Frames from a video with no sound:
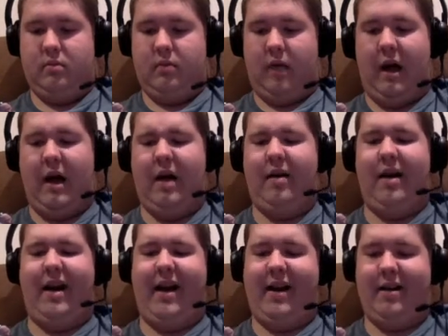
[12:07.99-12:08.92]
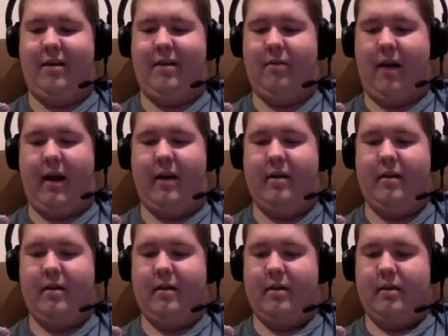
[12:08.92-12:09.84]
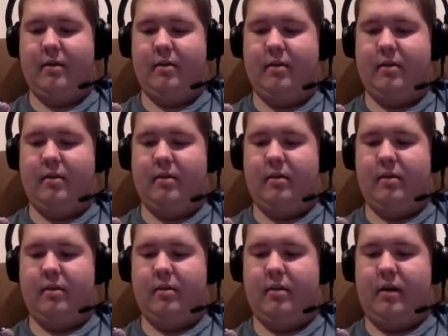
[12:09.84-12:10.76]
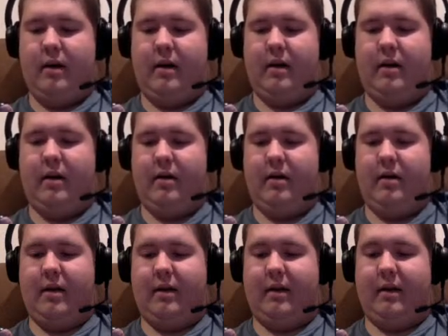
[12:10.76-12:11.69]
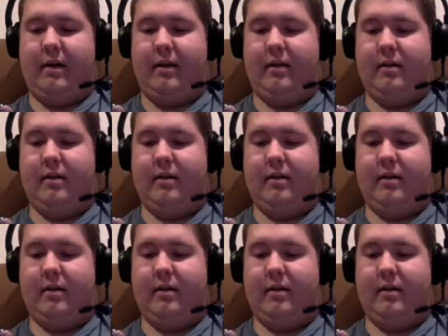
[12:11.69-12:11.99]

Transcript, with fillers: alright, alright. Uh, no, not that.